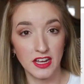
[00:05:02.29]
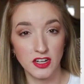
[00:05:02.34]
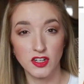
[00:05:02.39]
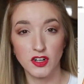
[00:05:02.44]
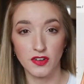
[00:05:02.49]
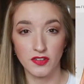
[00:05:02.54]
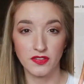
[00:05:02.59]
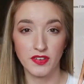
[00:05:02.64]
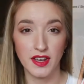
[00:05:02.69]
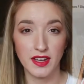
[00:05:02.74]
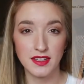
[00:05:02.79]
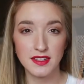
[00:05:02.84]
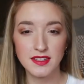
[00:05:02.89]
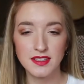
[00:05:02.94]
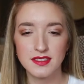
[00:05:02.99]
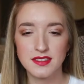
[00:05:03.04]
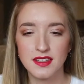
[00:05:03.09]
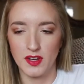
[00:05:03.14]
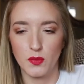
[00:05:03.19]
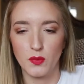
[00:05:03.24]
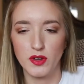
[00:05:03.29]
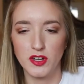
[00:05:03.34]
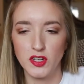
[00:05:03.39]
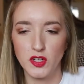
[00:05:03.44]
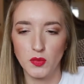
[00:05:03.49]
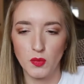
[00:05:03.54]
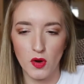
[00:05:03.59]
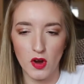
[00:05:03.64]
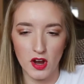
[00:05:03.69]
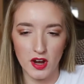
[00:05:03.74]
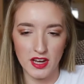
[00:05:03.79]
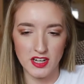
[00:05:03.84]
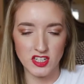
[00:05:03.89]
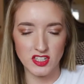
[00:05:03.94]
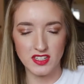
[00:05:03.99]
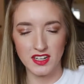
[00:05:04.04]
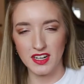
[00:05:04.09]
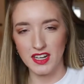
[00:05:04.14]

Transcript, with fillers: in your face. Like when you walk, it's just